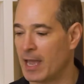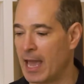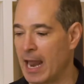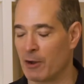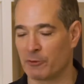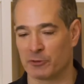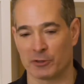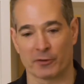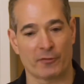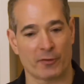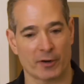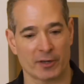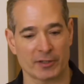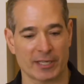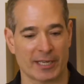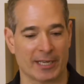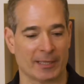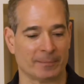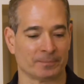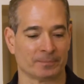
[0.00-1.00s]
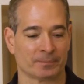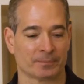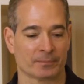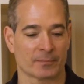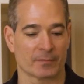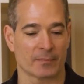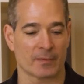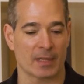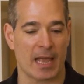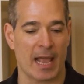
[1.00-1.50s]
And I was referred to him,
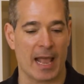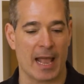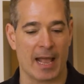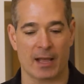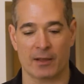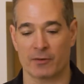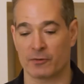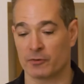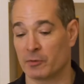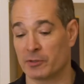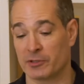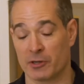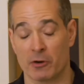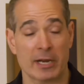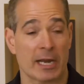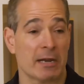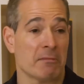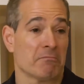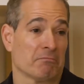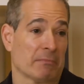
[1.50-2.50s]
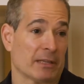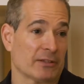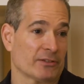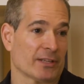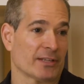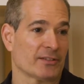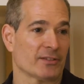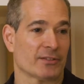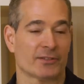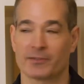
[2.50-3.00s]
and we said, okay,
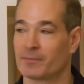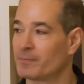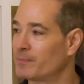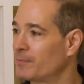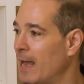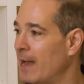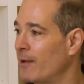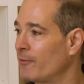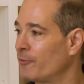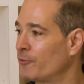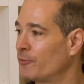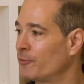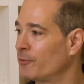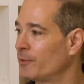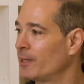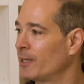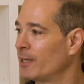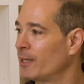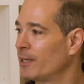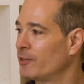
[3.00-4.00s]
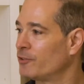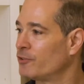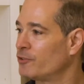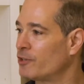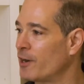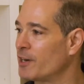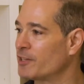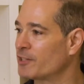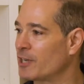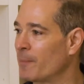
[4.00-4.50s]
let's have
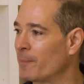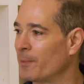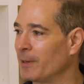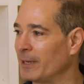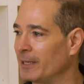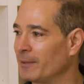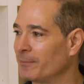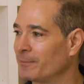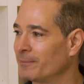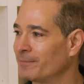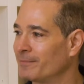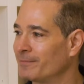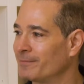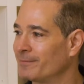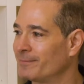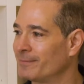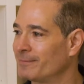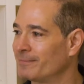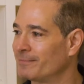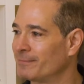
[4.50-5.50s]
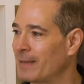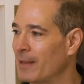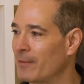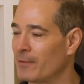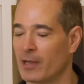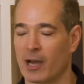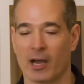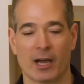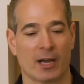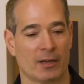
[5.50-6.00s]
Jerry's company
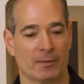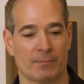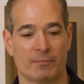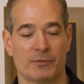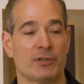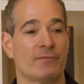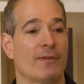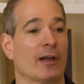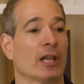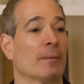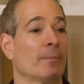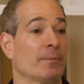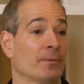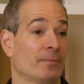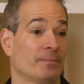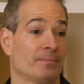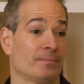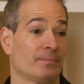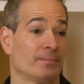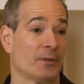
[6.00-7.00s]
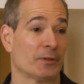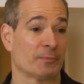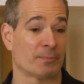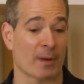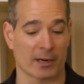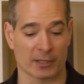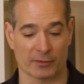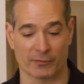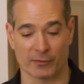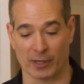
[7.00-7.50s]
develop this
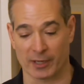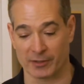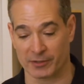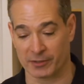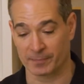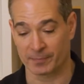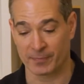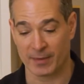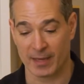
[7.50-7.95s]
product for us.